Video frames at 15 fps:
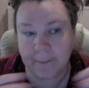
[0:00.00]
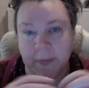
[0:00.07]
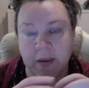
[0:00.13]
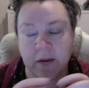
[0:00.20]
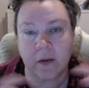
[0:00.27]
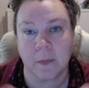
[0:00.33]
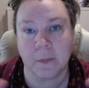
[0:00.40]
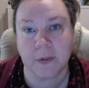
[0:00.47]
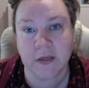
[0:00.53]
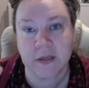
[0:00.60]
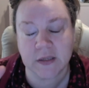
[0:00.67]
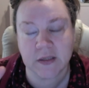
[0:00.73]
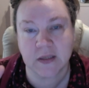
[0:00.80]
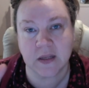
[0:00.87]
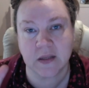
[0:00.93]
made
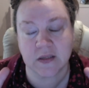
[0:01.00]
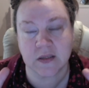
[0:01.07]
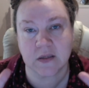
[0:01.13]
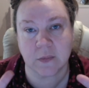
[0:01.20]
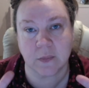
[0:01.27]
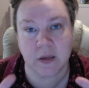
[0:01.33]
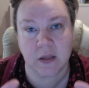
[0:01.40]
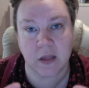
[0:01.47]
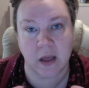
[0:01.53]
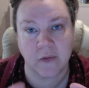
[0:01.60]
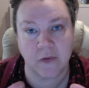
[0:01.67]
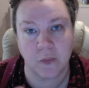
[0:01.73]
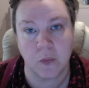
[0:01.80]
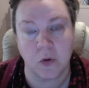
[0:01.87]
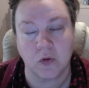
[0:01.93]
complete sense to me, that
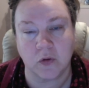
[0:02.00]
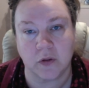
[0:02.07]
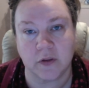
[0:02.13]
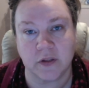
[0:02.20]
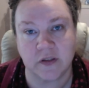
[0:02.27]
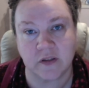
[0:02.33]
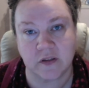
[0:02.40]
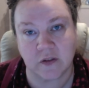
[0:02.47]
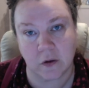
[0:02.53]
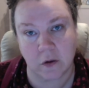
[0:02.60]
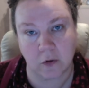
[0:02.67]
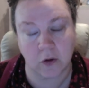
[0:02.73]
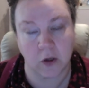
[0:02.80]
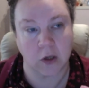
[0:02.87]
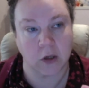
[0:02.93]
as a model, this is
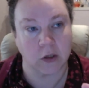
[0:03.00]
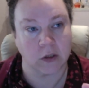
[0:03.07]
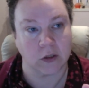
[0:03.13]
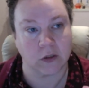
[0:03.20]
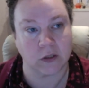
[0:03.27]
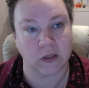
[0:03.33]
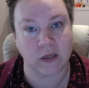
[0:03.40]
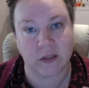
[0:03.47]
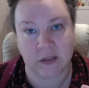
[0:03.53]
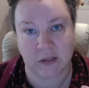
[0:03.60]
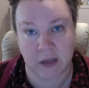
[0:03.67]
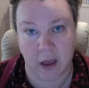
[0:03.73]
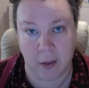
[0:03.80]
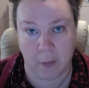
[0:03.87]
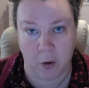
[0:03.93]
our
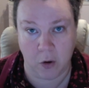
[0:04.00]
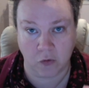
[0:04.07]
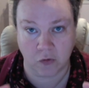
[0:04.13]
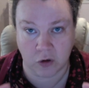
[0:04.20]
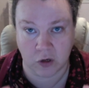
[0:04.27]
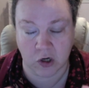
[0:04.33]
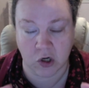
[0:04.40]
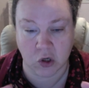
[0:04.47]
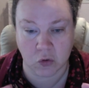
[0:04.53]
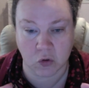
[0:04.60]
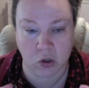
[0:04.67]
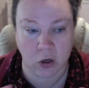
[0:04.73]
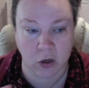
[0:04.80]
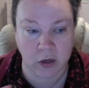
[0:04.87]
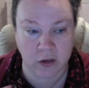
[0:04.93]
TCM, our traditional
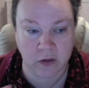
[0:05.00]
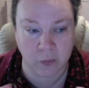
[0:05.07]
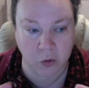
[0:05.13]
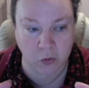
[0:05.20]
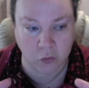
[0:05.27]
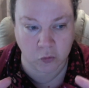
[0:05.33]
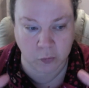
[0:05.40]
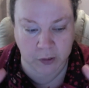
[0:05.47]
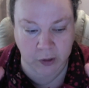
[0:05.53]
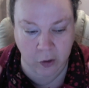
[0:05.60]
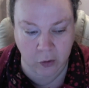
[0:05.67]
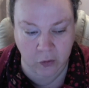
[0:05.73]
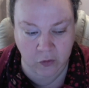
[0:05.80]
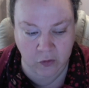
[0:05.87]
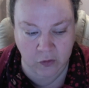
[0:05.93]
Chinese model,
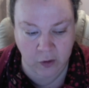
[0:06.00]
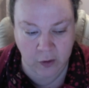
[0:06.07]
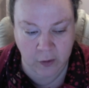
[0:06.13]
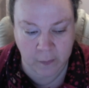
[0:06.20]
because